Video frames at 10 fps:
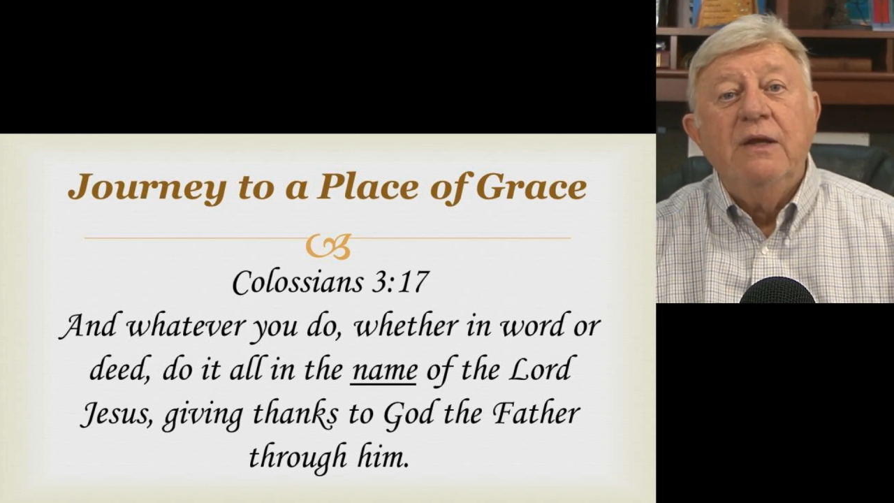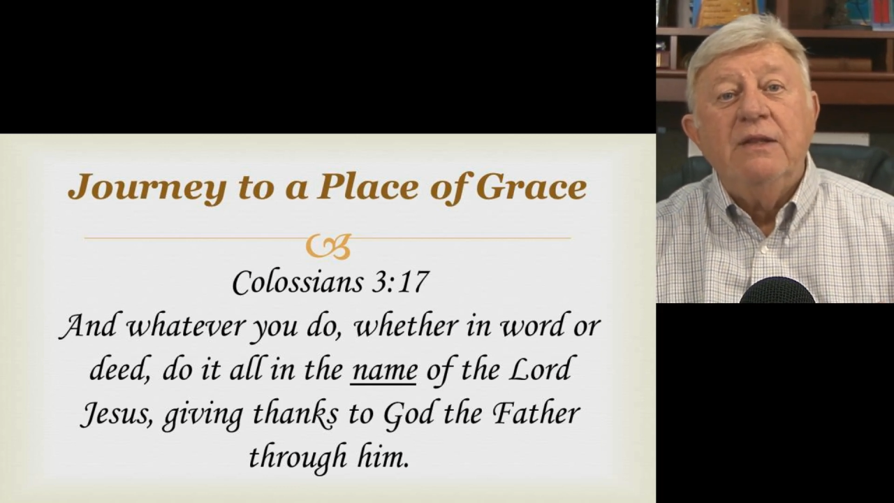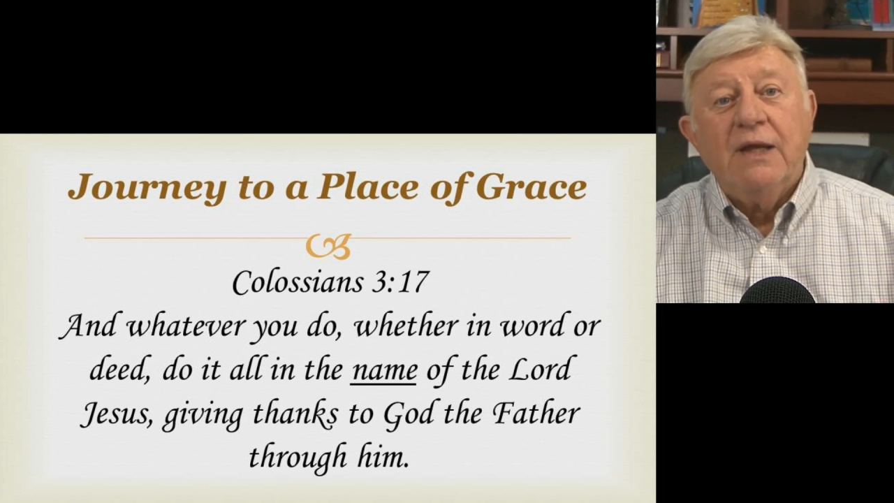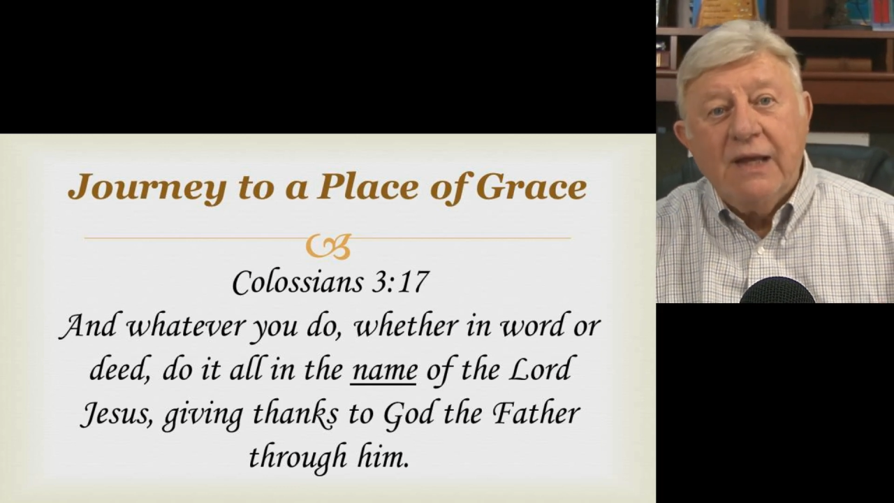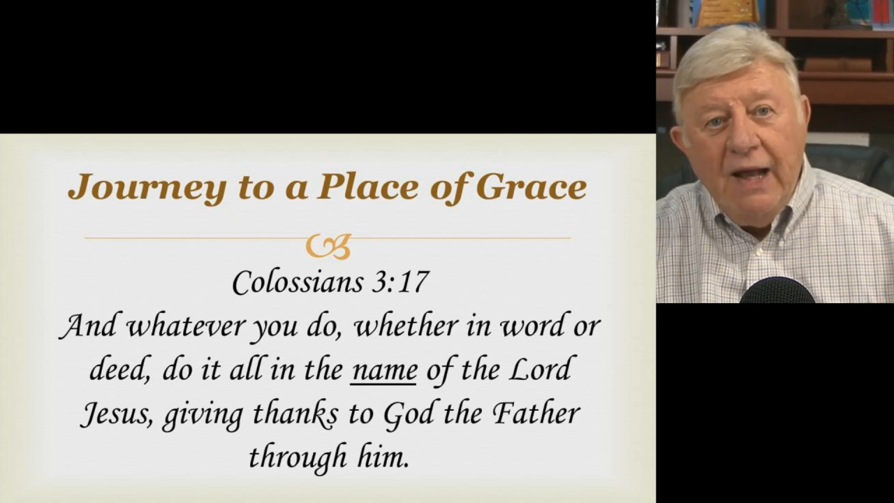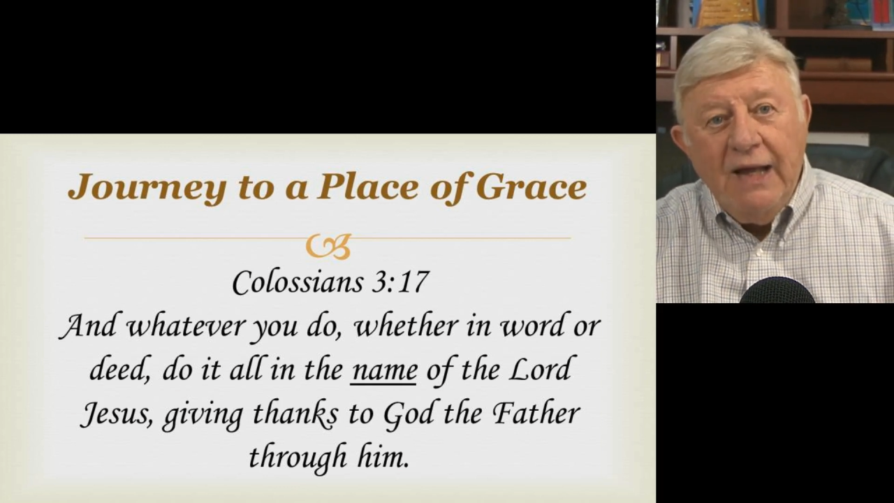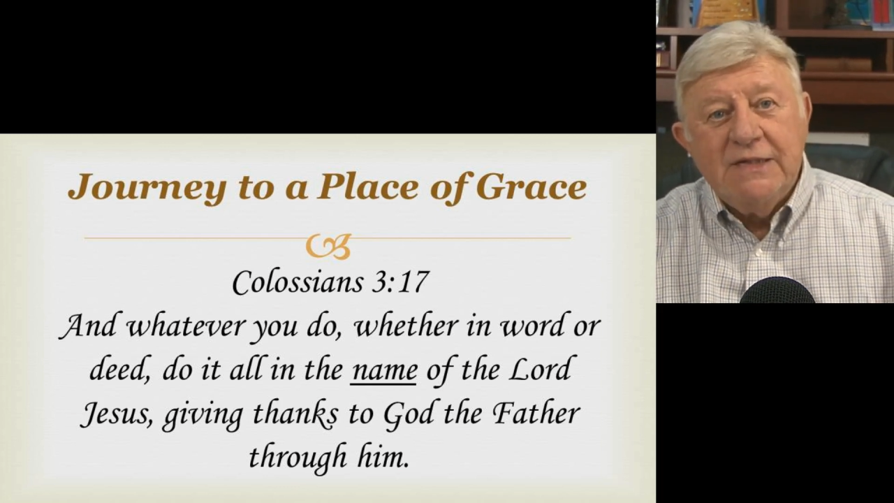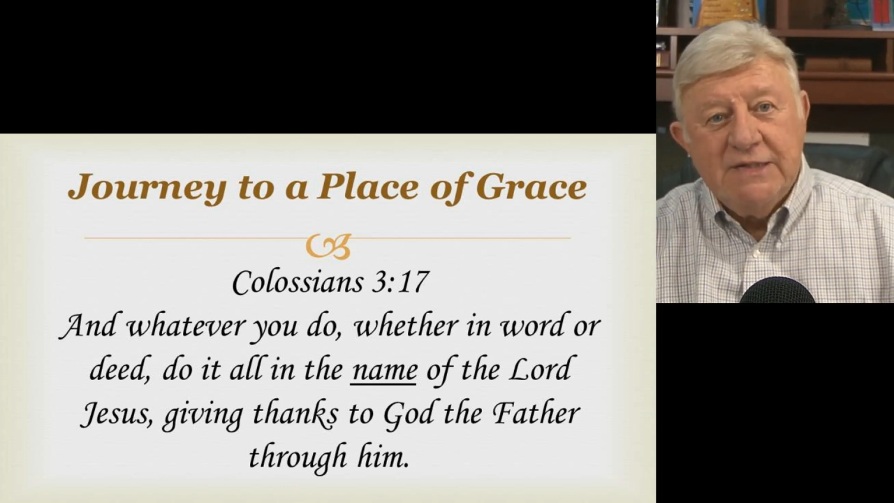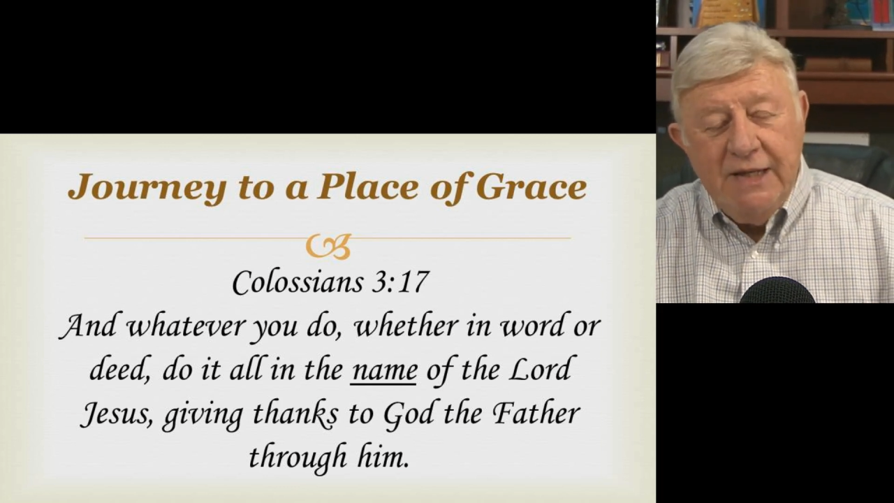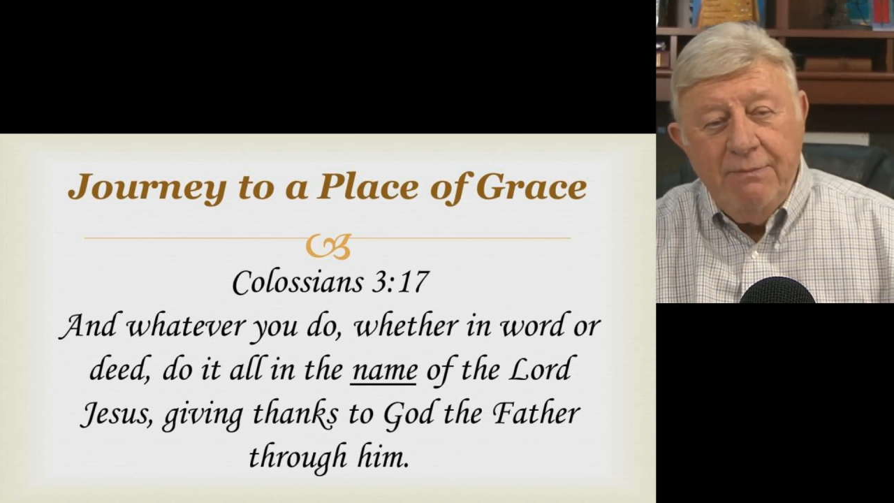the
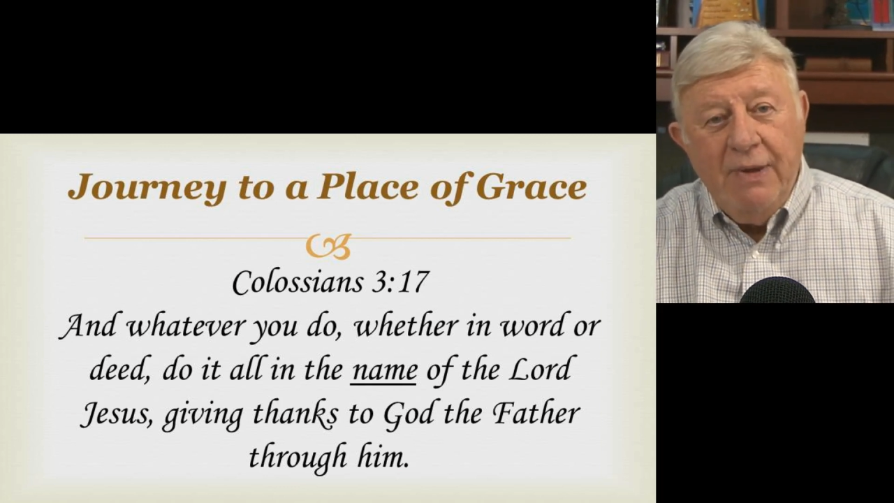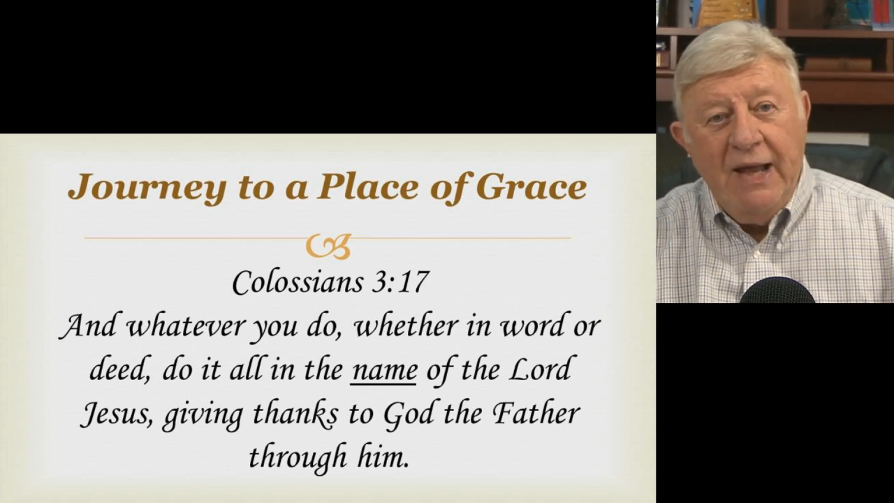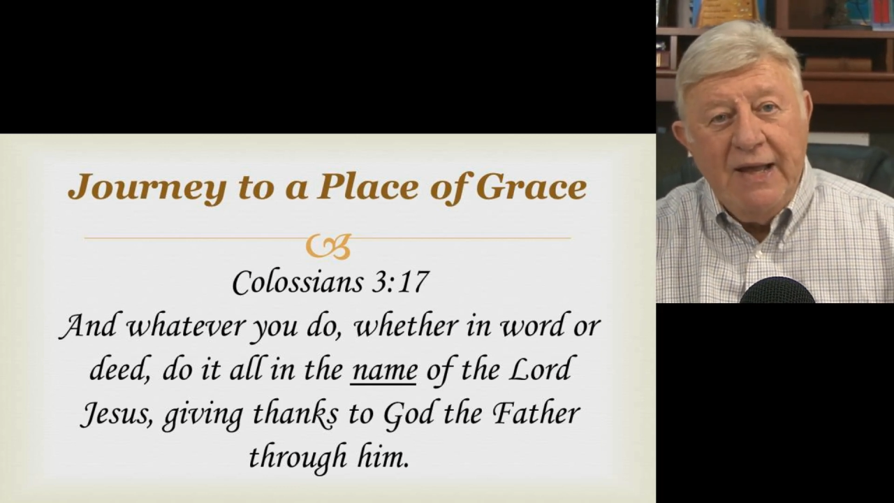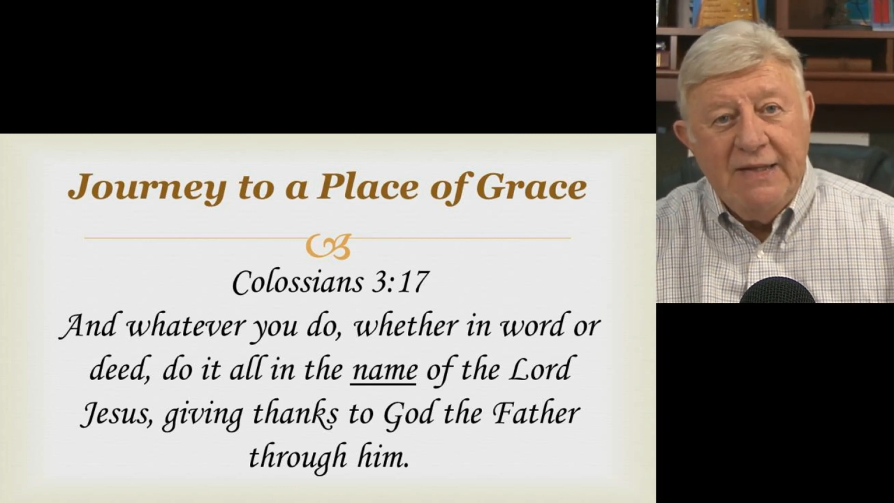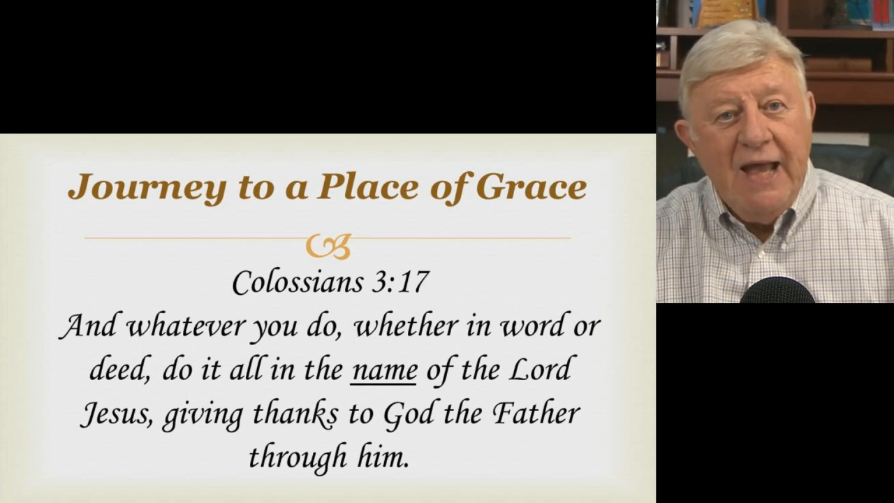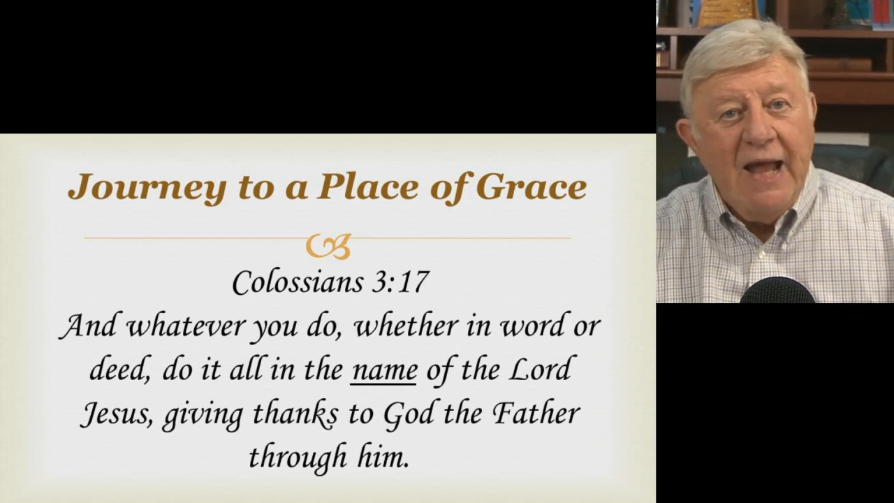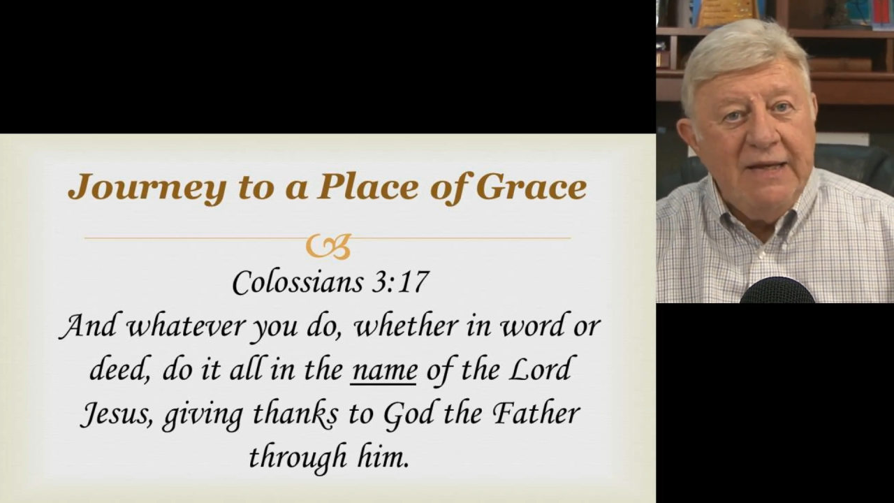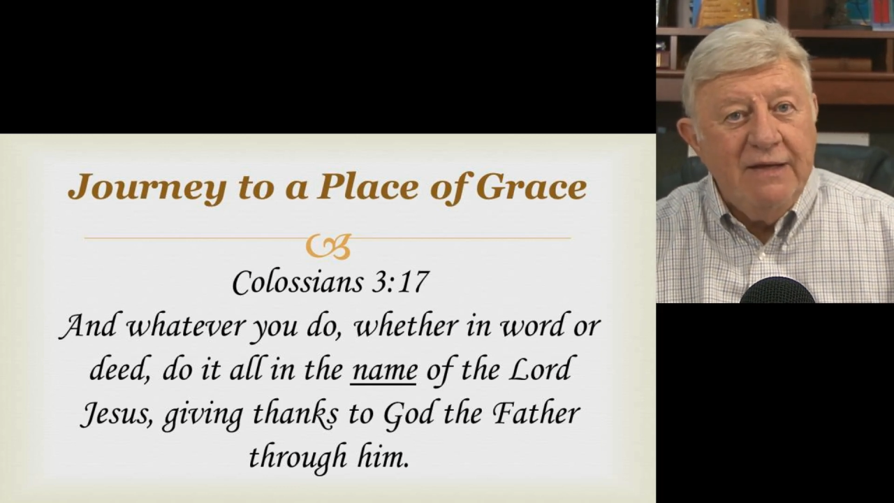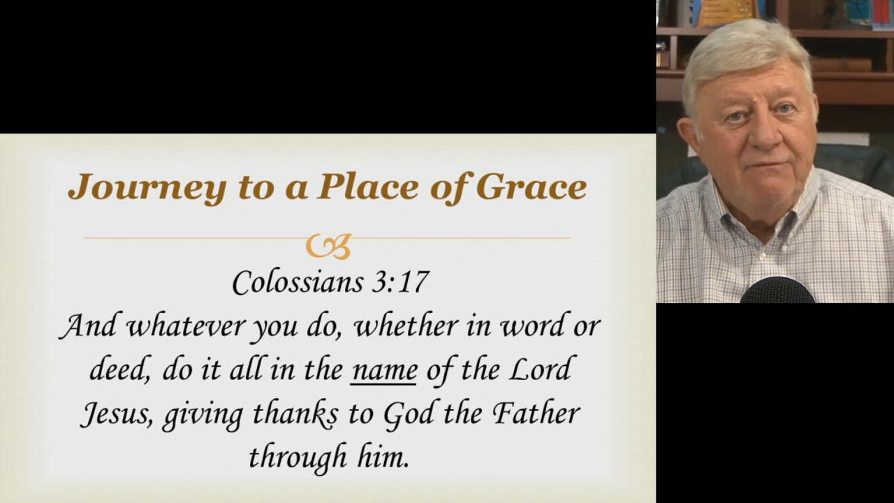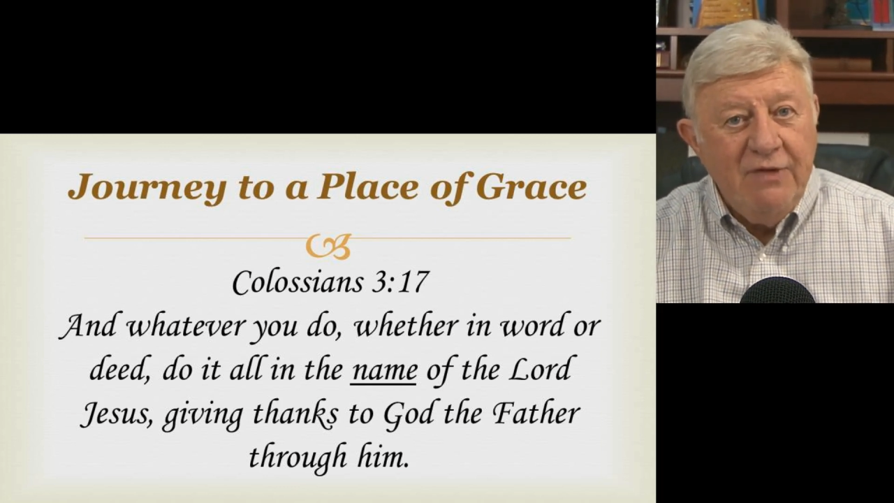concept behind the
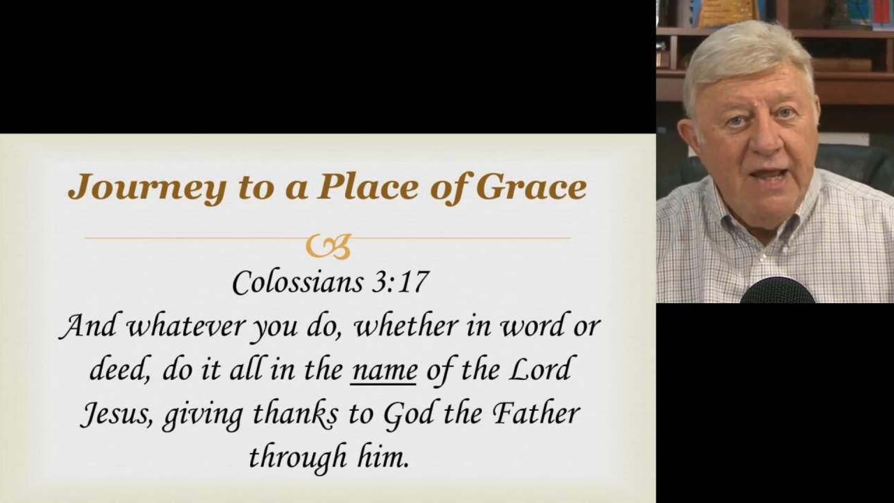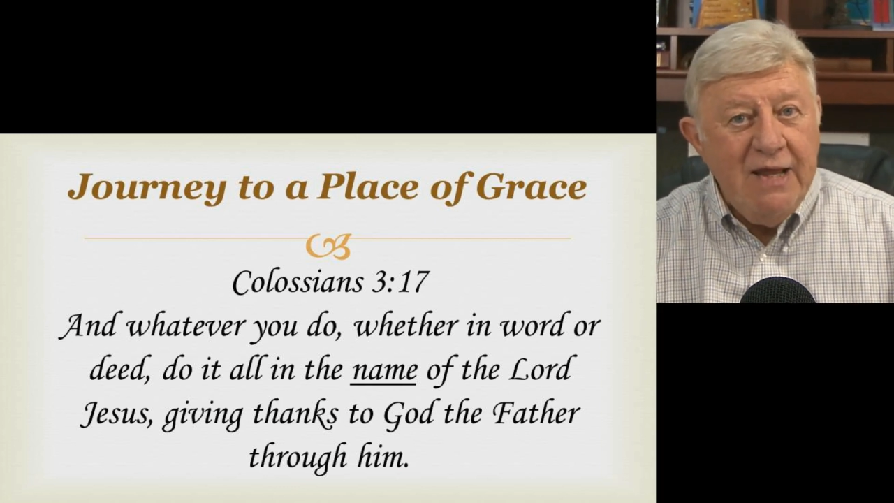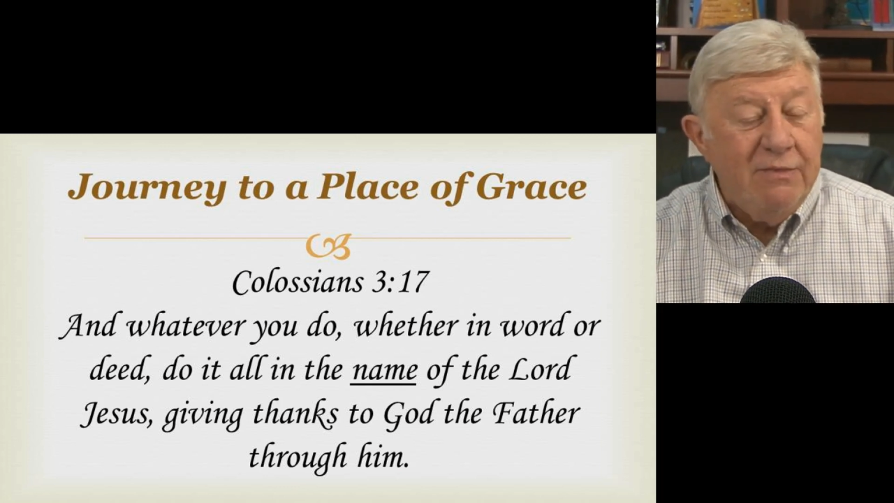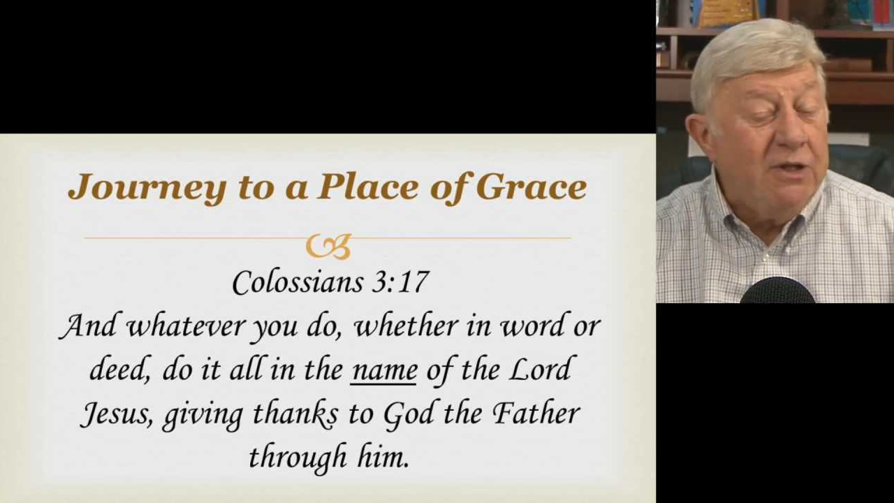idea of name.